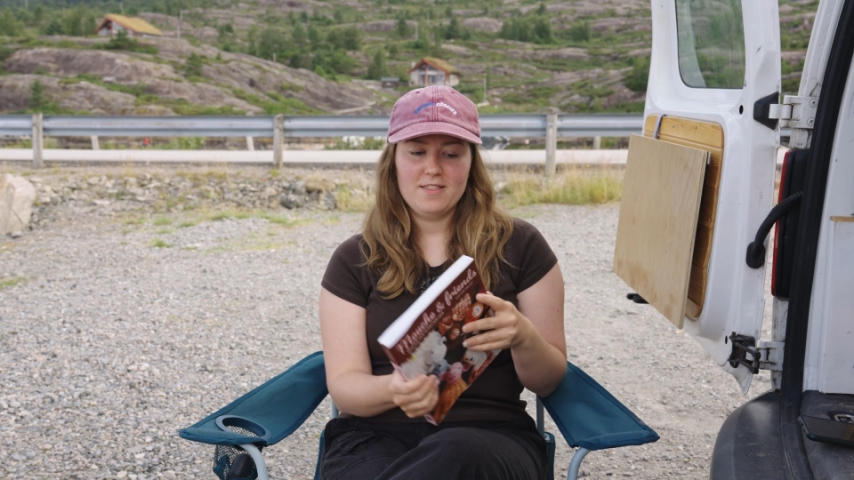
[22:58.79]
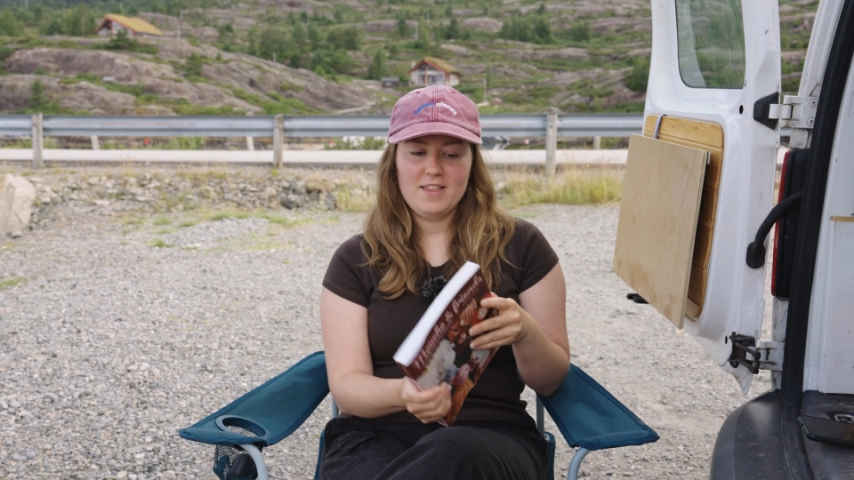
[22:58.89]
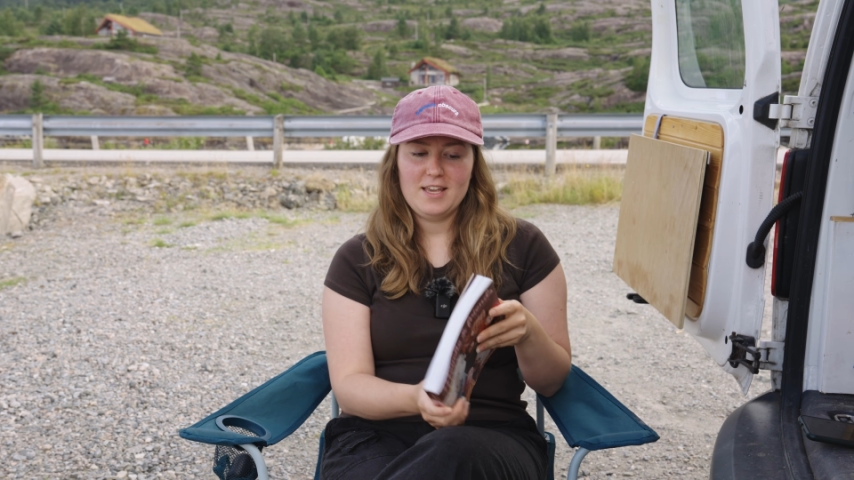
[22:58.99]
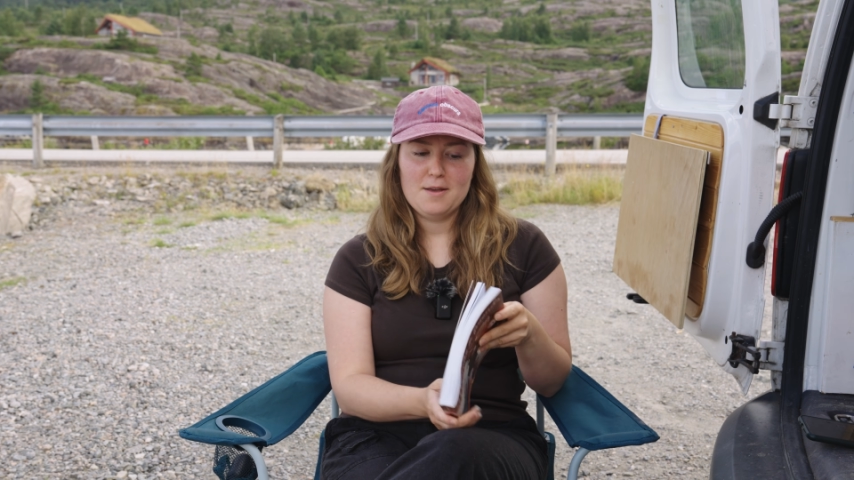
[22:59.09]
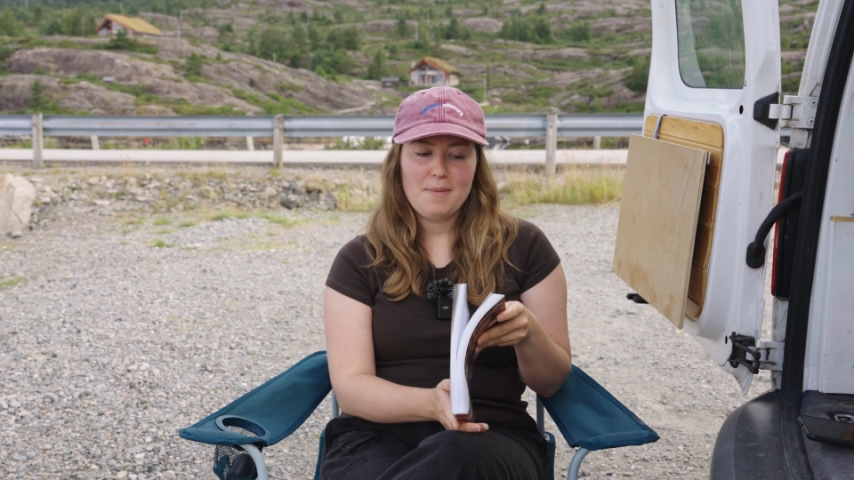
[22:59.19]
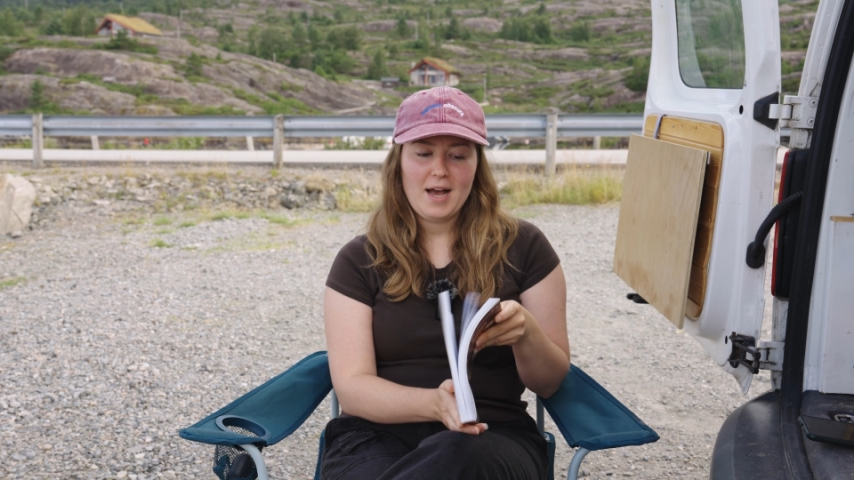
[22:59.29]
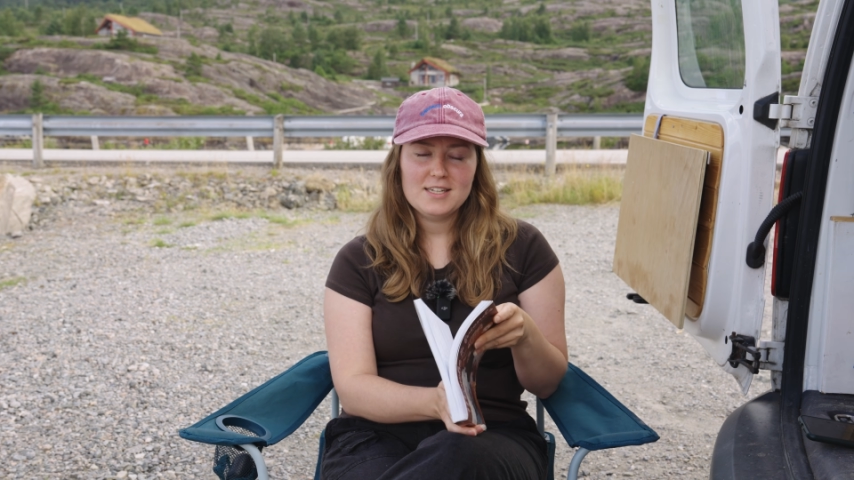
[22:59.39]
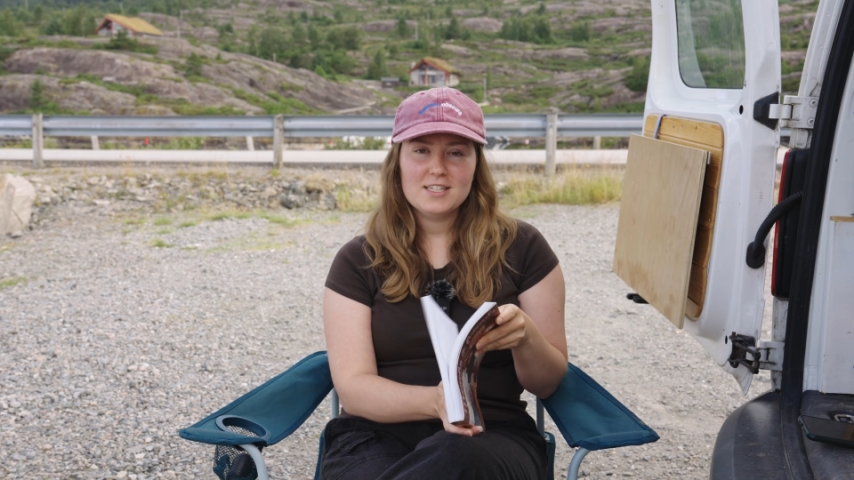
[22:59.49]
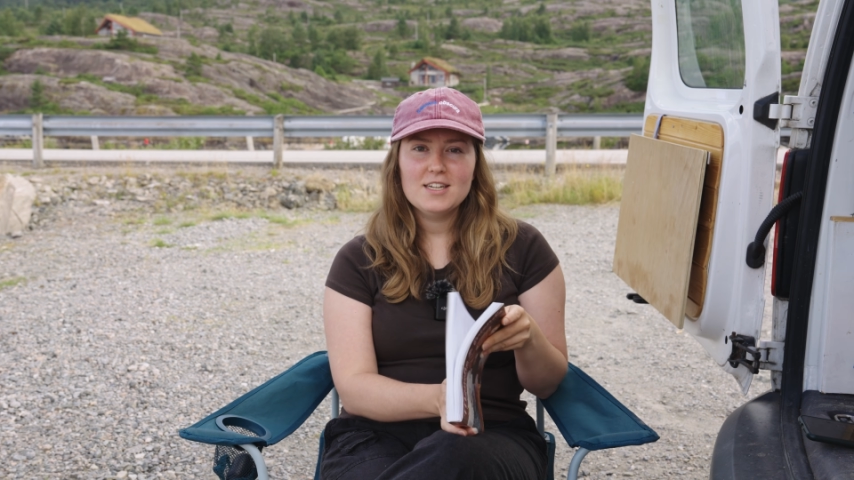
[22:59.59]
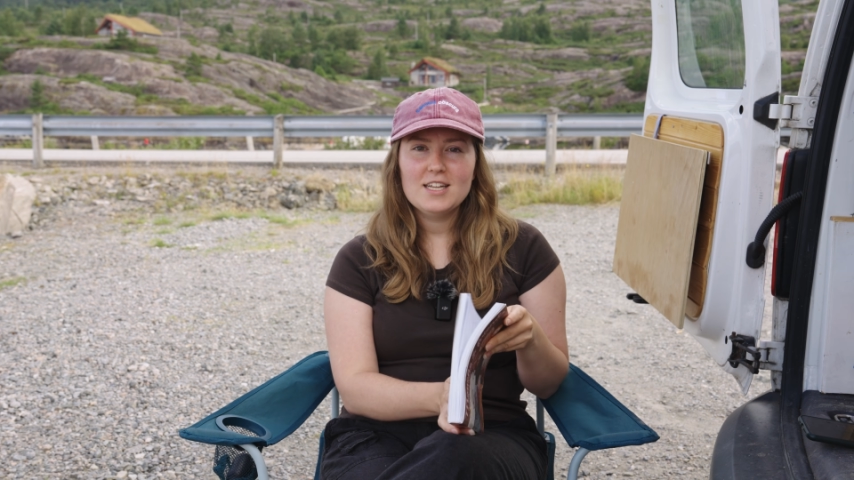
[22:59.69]
The
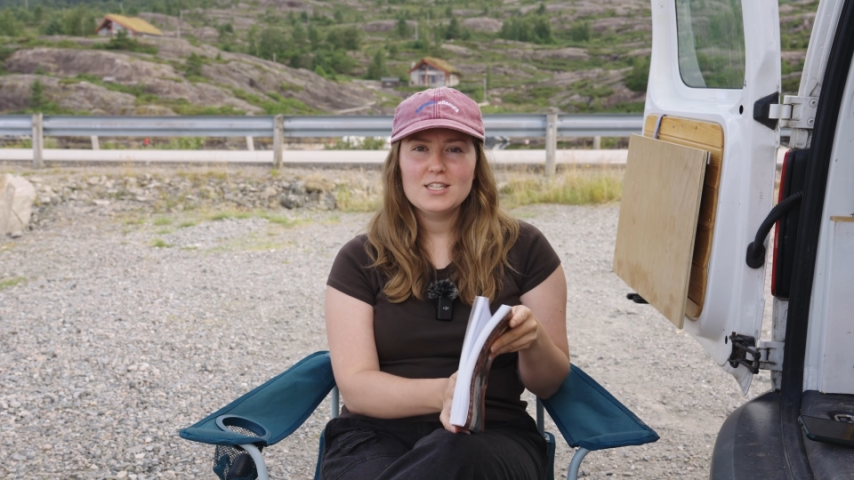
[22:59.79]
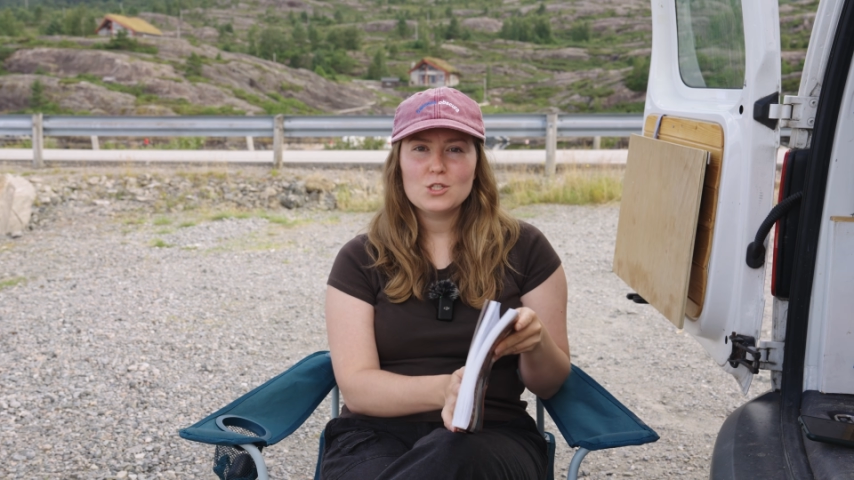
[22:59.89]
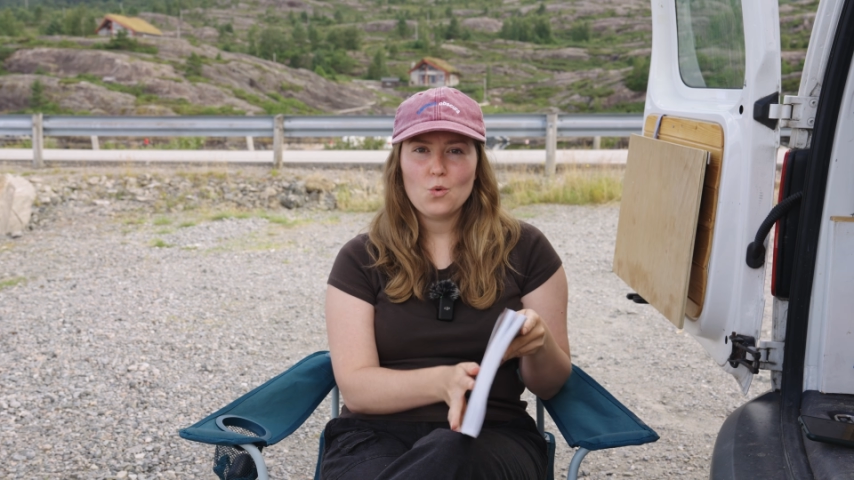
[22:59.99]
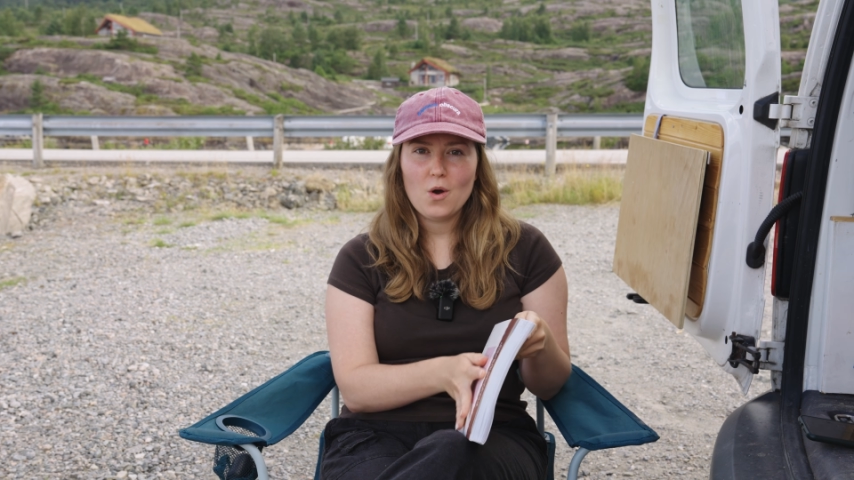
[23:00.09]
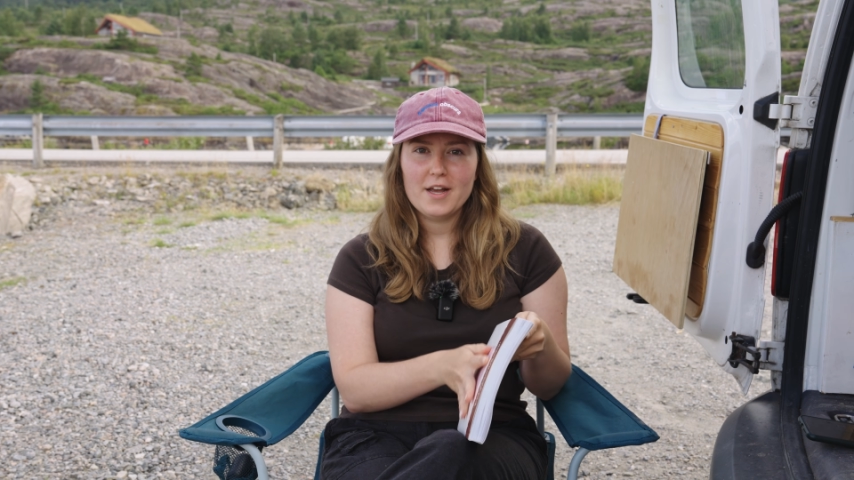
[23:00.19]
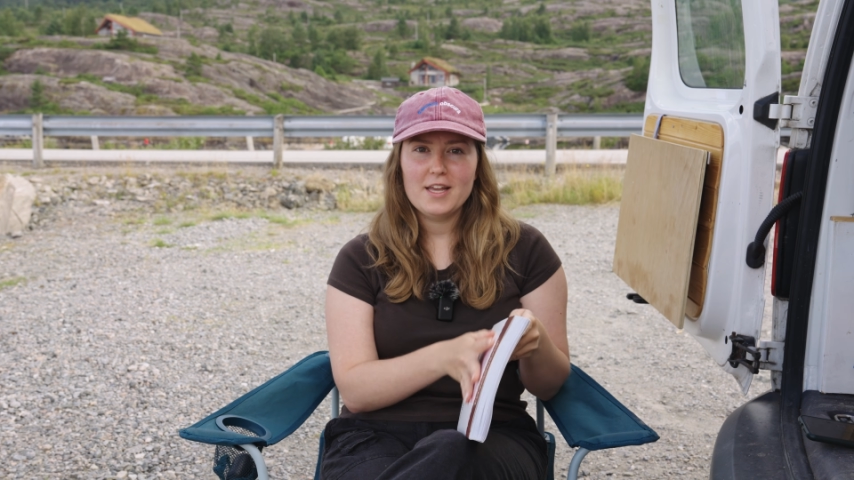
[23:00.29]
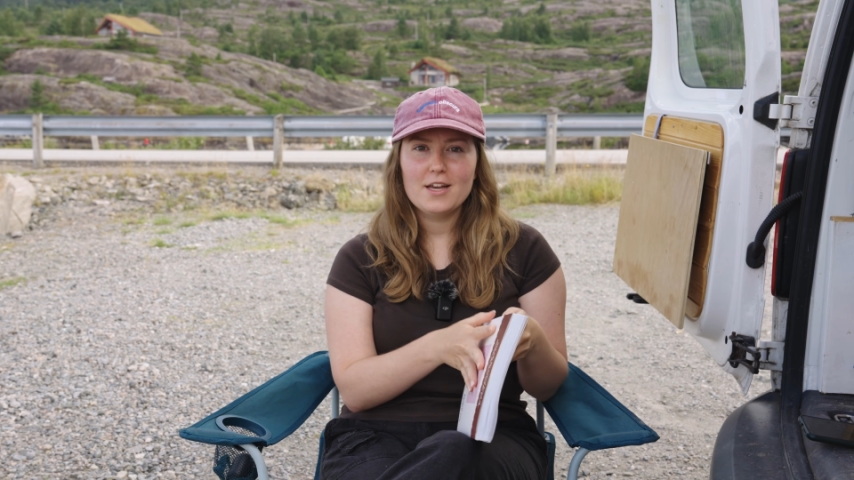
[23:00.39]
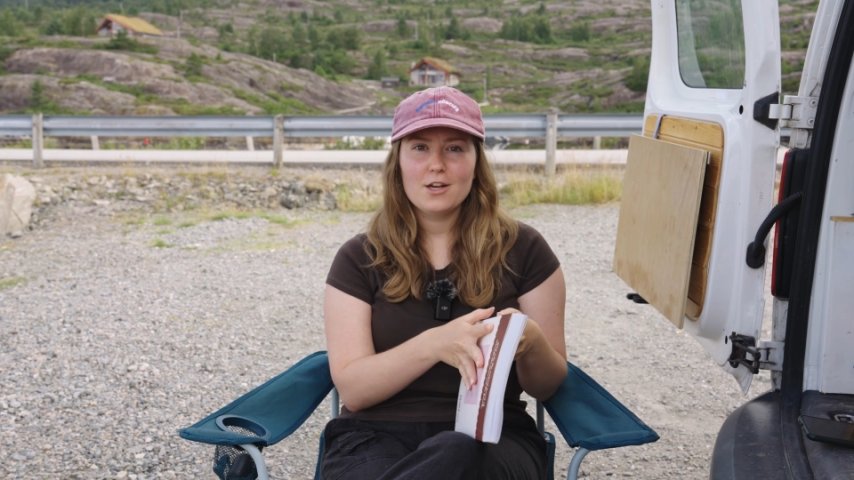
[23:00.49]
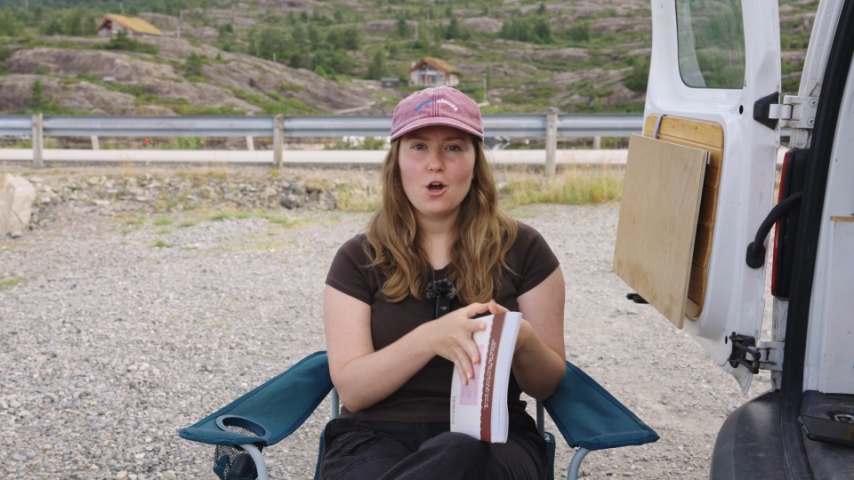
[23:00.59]
pattern is quite